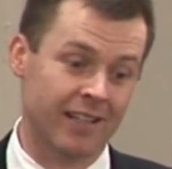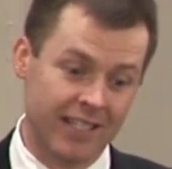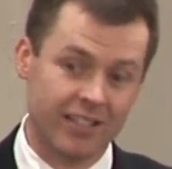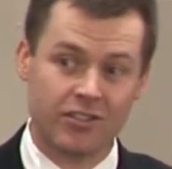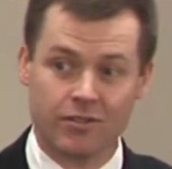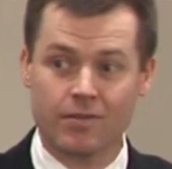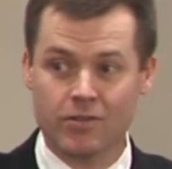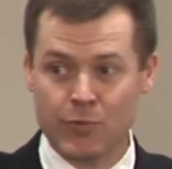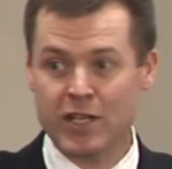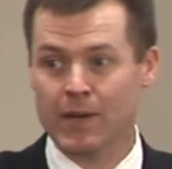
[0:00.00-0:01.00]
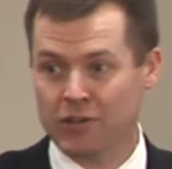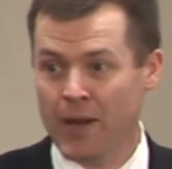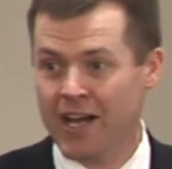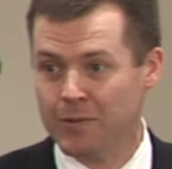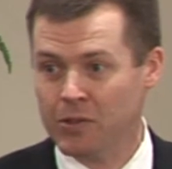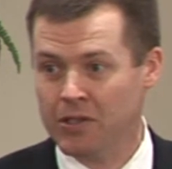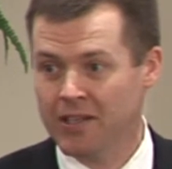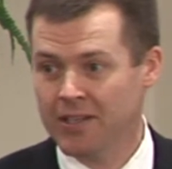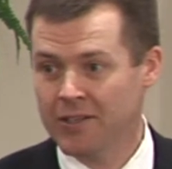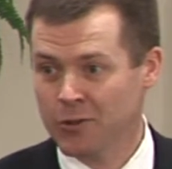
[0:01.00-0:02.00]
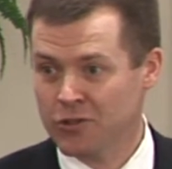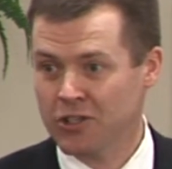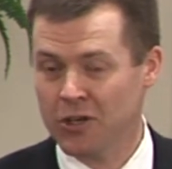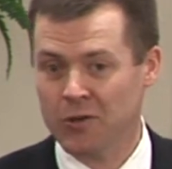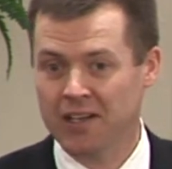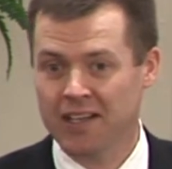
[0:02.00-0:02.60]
unless it's speak about the Bible or so.